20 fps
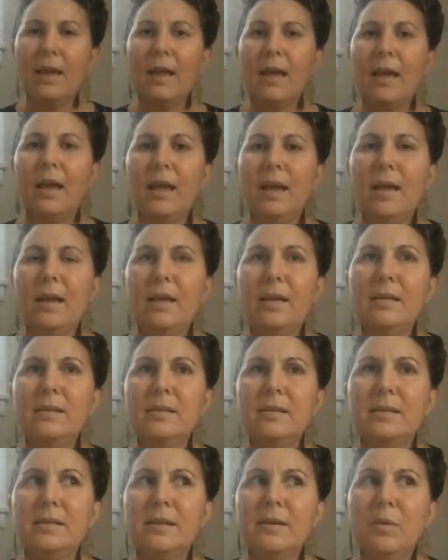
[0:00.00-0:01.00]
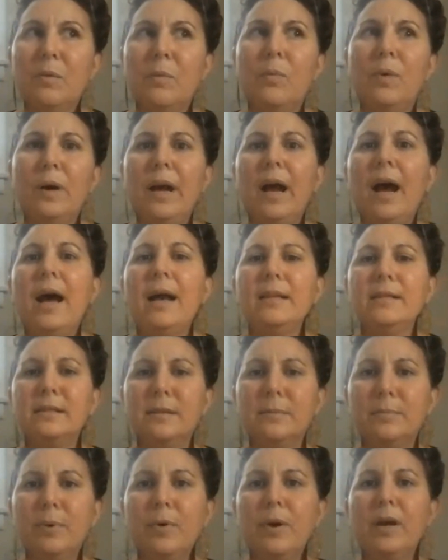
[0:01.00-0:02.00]
is what I
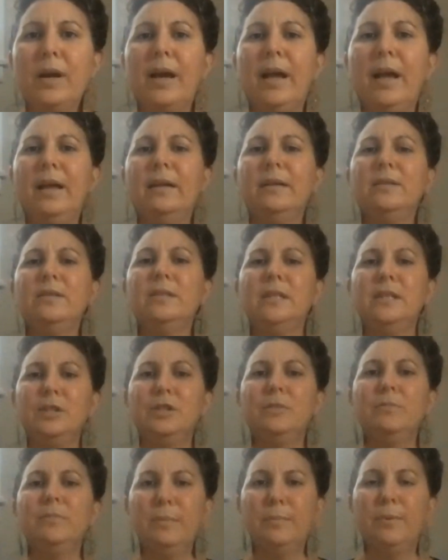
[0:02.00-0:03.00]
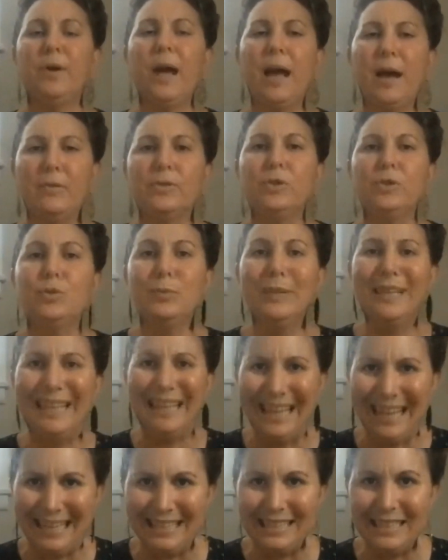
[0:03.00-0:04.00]
support in teaching people how to
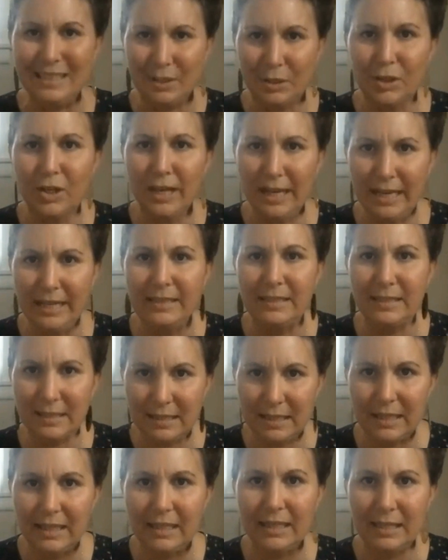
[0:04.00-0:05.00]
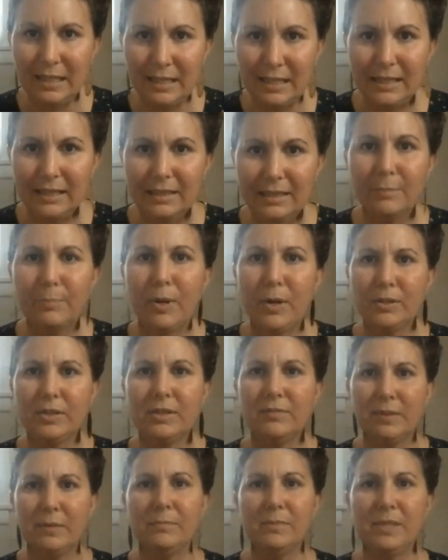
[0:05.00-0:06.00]
integrate the parts
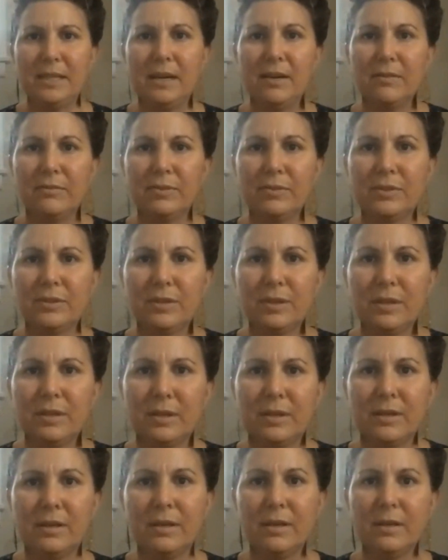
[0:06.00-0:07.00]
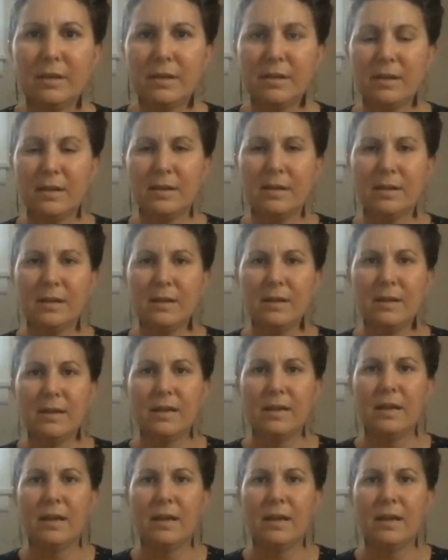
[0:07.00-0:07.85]
of themselves. Yeah.